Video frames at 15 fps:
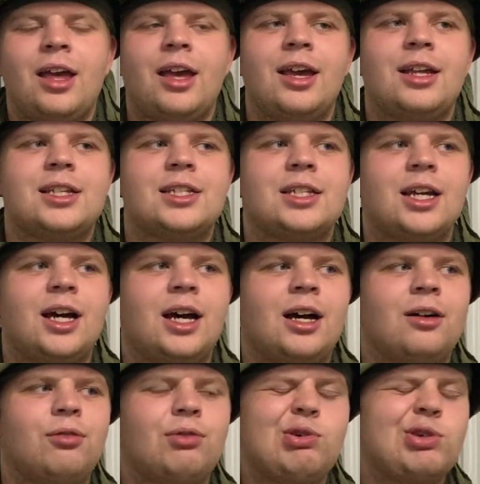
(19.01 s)
It's
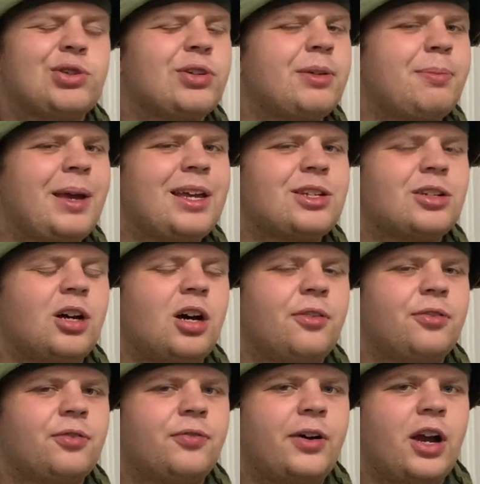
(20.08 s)
loosely based off
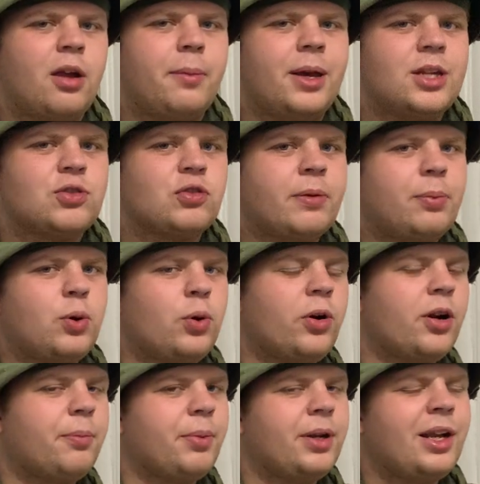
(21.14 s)
fire-based
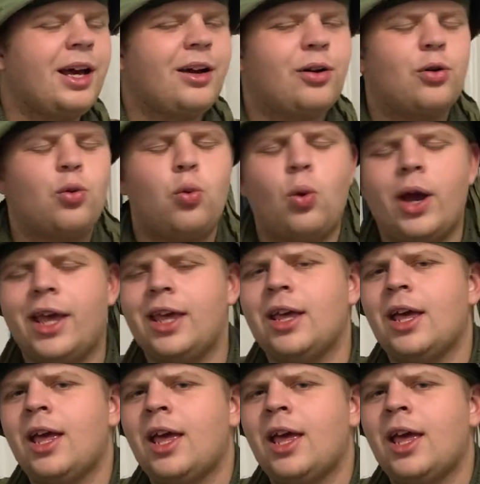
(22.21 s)
ripcord, but not quite.